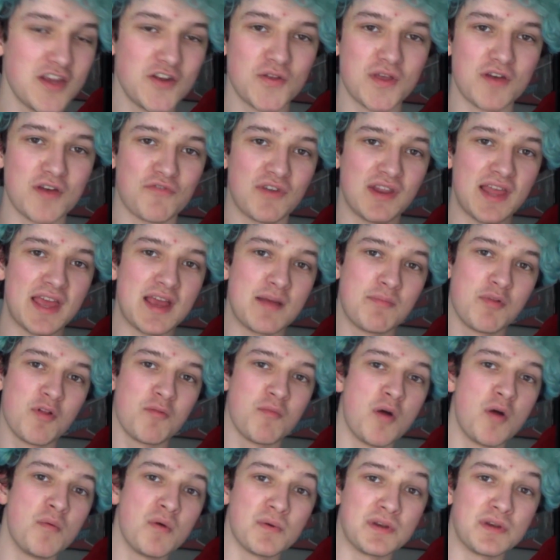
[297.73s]
You know that relatable
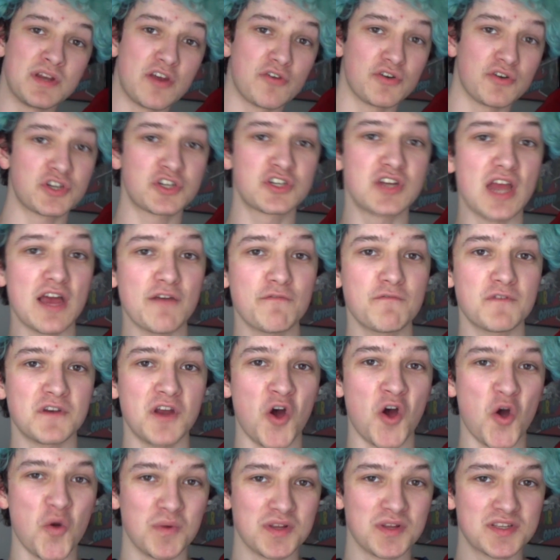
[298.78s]
moment when you're a chef and
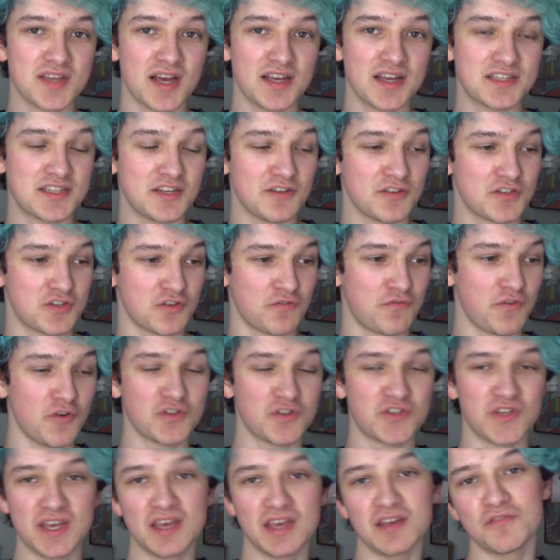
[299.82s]
a homeless guy steals your
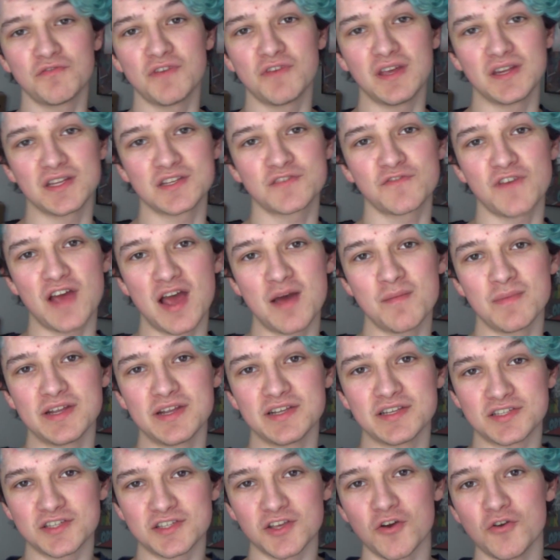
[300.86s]
food so he can feed his
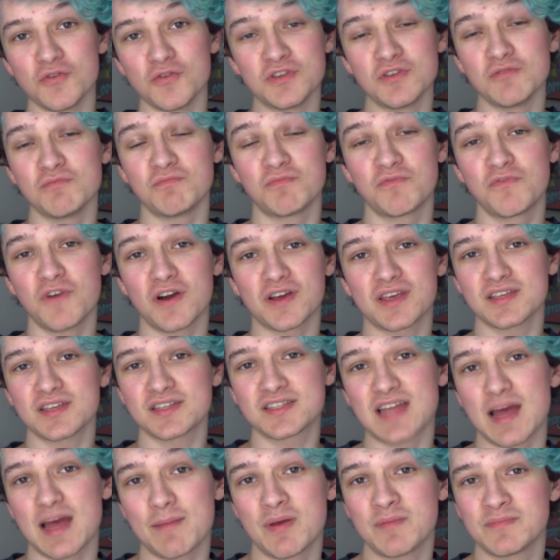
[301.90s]
family, so you fucking
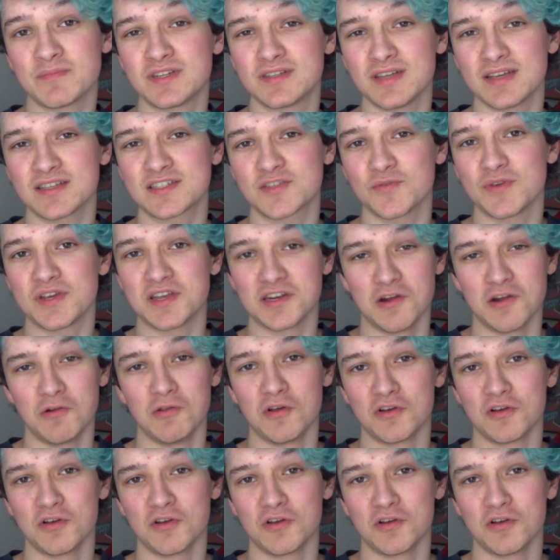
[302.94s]
stab him to death so he can no